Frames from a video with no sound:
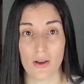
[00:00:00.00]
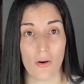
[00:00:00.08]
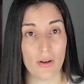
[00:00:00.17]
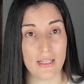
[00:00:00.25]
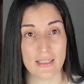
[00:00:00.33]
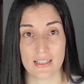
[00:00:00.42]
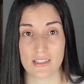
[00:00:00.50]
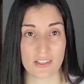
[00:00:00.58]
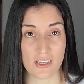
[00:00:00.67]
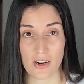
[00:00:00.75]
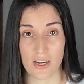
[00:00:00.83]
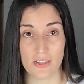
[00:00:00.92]
only
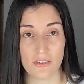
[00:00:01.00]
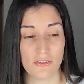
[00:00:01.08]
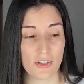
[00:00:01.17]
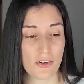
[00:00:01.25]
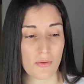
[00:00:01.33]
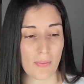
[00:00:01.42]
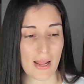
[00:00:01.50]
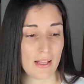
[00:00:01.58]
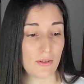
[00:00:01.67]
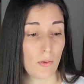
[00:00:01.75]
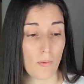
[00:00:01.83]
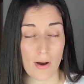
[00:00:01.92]
necessary to feed your
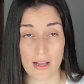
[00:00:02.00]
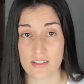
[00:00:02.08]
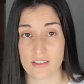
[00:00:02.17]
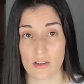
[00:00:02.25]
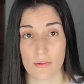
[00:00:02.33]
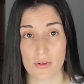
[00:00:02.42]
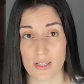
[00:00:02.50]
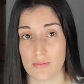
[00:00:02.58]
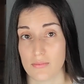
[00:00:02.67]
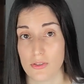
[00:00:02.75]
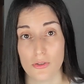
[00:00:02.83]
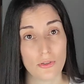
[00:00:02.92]
plant once every
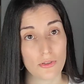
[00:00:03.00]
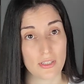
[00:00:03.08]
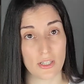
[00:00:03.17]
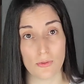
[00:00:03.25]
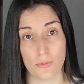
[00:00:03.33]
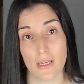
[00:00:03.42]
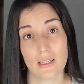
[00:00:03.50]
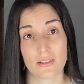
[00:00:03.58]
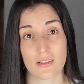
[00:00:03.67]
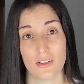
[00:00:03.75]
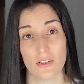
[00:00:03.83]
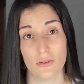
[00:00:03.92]
two to six
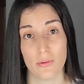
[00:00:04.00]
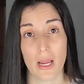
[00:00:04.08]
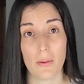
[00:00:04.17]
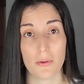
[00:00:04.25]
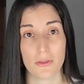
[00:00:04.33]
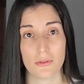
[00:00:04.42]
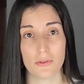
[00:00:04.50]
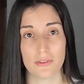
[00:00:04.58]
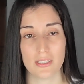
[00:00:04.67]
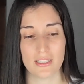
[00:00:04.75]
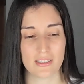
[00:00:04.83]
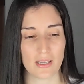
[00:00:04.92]
weeks to be able to
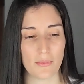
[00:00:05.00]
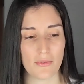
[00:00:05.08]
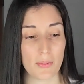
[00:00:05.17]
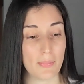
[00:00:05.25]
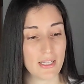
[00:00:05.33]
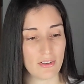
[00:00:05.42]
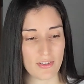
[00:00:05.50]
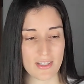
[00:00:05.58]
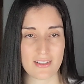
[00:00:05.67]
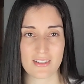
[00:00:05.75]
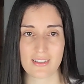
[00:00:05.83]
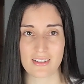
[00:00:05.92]
see some of the
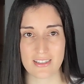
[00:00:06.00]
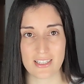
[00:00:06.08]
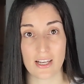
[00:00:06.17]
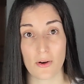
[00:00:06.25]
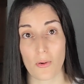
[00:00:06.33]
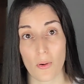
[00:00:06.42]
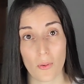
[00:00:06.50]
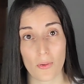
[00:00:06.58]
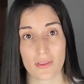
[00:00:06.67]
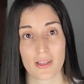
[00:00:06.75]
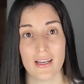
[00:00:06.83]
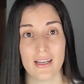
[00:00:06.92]
benefits, see the
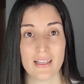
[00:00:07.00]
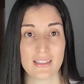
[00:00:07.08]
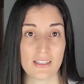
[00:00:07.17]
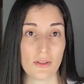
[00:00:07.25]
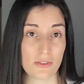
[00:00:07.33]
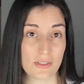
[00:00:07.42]
growth, see those